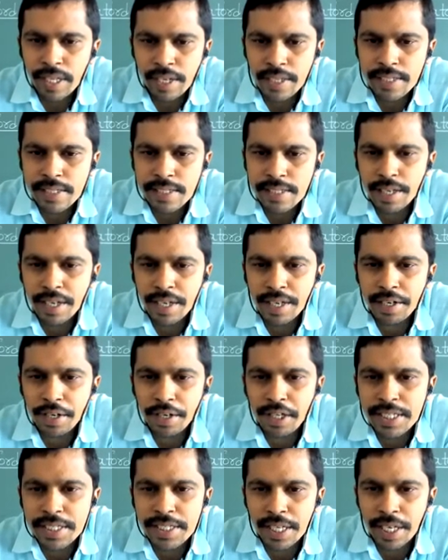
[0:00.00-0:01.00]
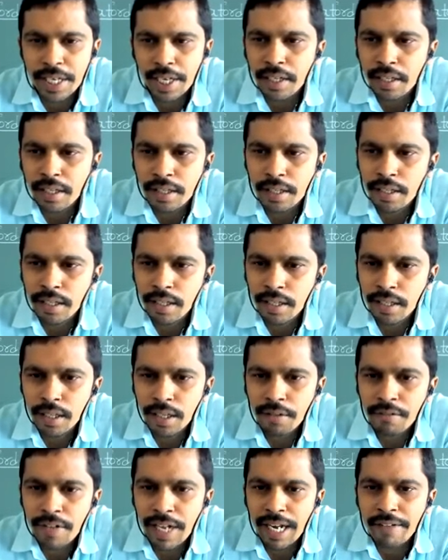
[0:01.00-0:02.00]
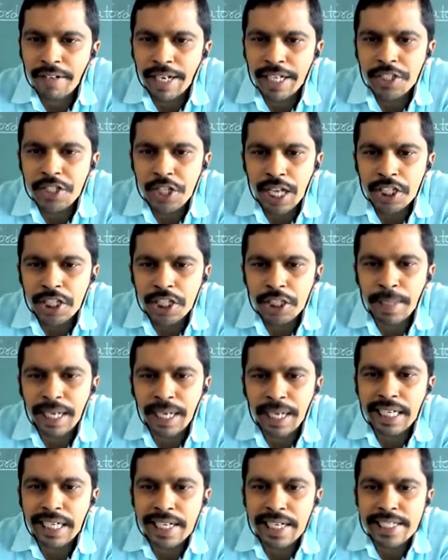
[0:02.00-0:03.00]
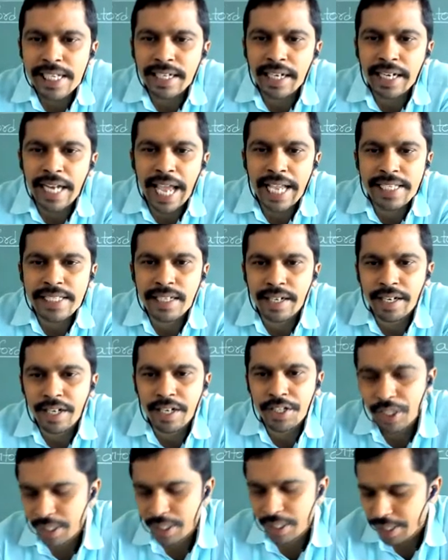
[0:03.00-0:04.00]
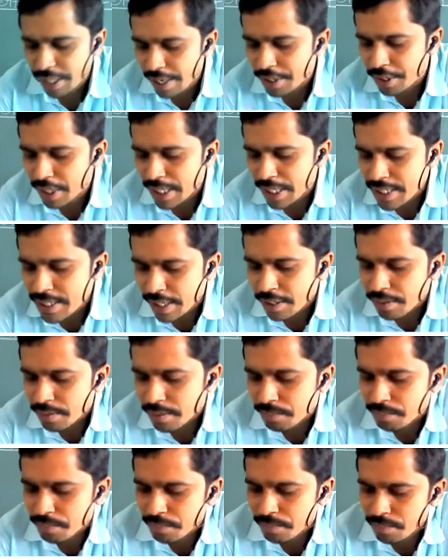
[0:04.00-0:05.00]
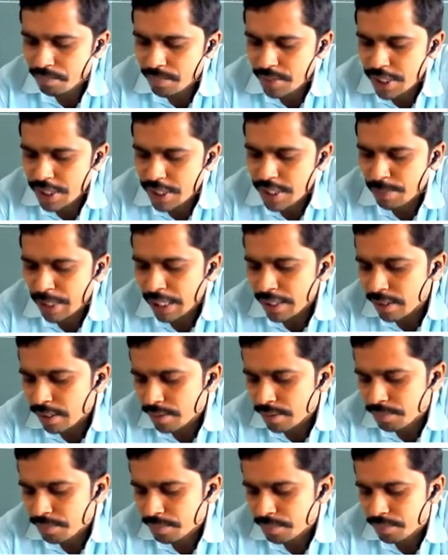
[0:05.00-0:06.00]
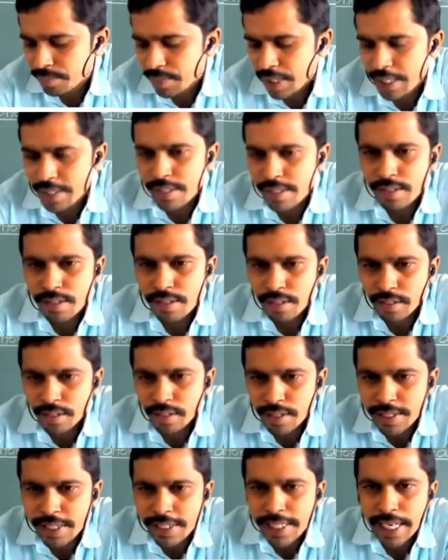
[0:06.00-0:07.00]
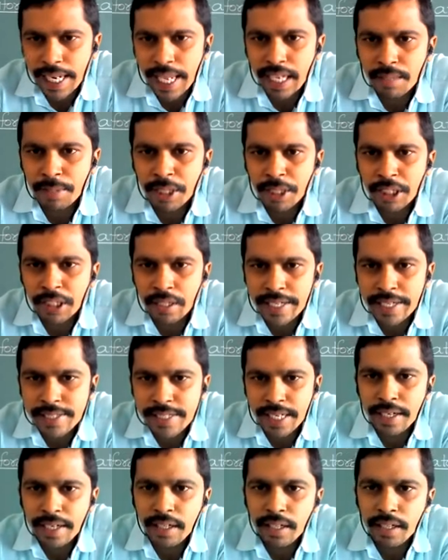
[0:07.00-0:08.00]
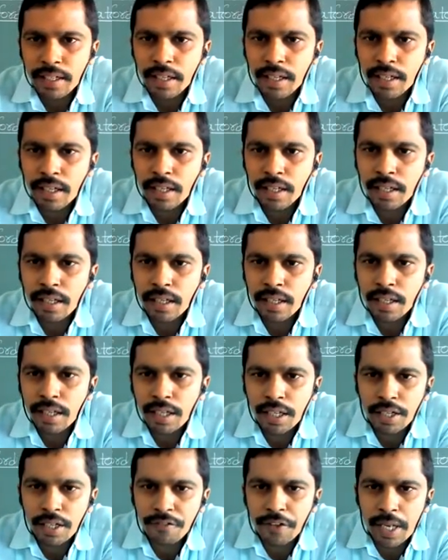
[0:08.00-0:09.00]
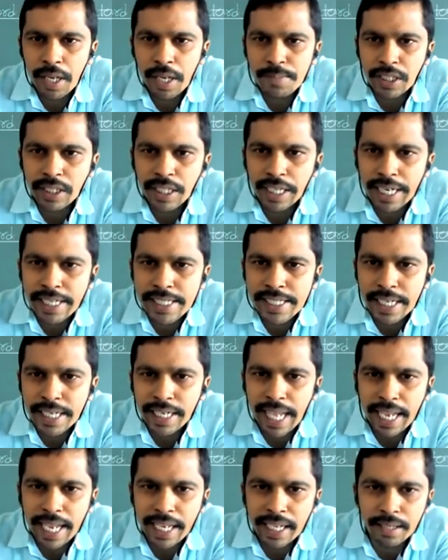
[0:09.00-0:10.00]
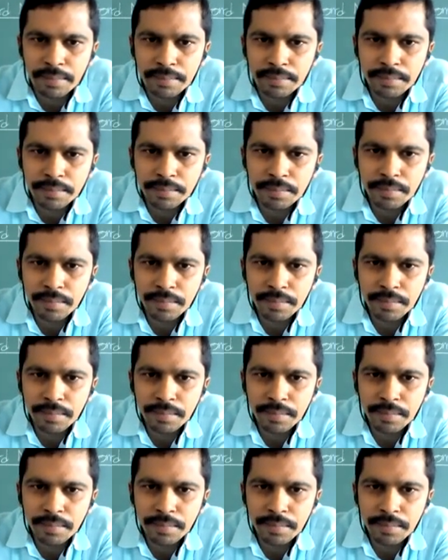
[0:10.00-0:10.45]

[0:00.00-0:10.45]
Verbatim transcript: Yes, here you can see whenever a charged particle is under acceleration. Here you can see, just a minute. Yes, this is the diagram on the right side. If you observe the right side diagram,